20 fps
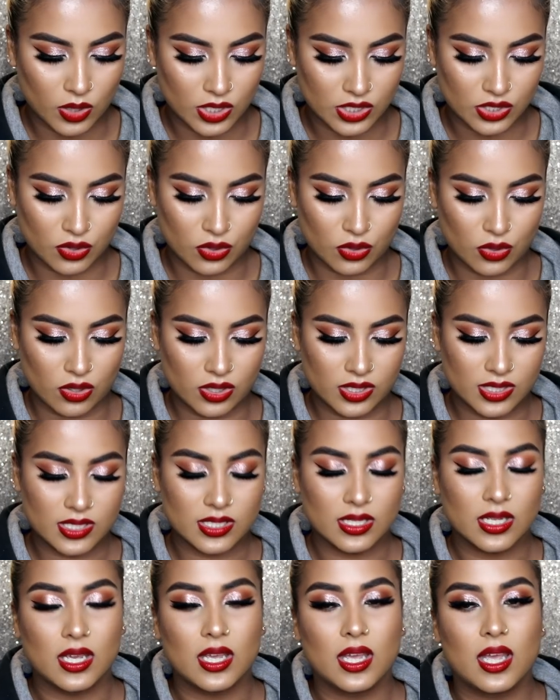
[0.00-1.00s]
What's your
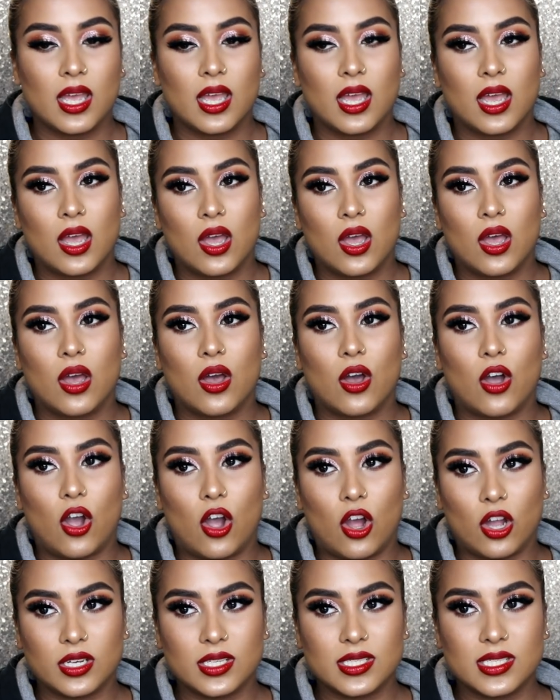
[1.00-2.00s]
thoughts?
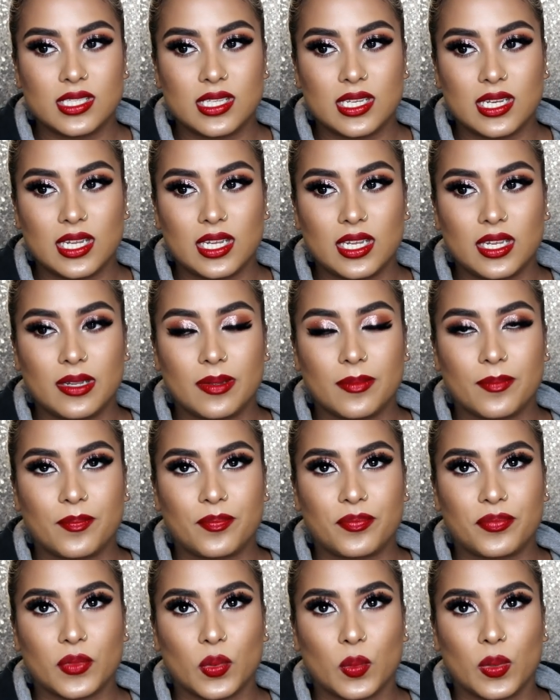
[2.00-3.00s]
Honestly,
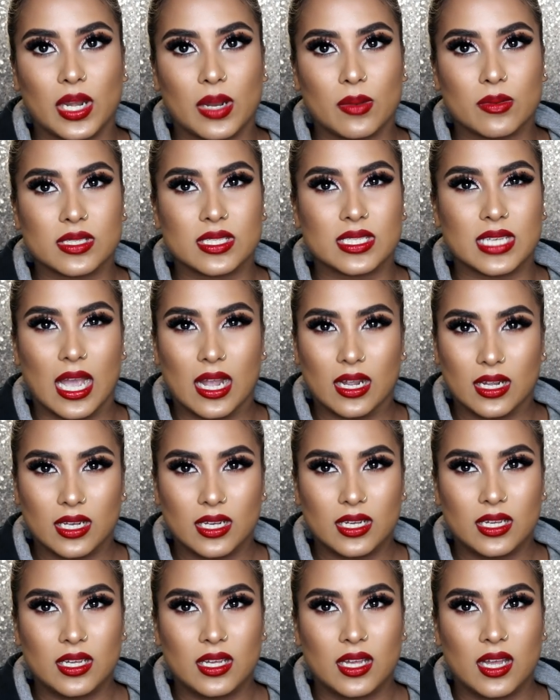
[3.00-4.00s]
when I was
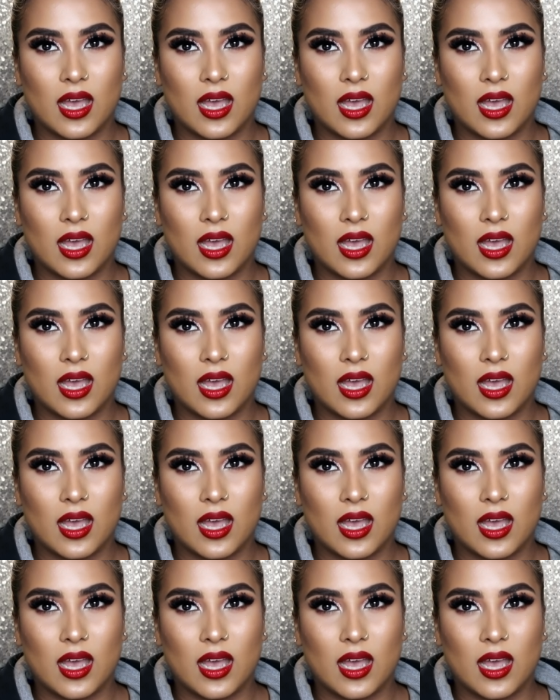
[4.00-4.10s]
younger,